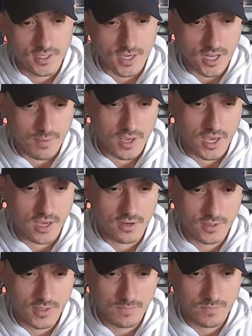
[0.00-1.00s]
Dynamic
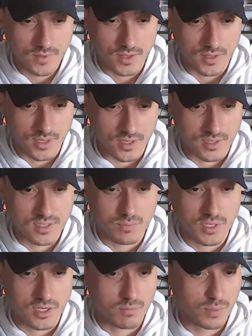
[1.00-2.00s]
handling, the
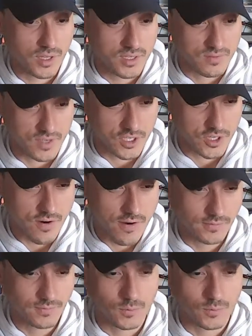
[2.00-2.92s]
spin in place feature.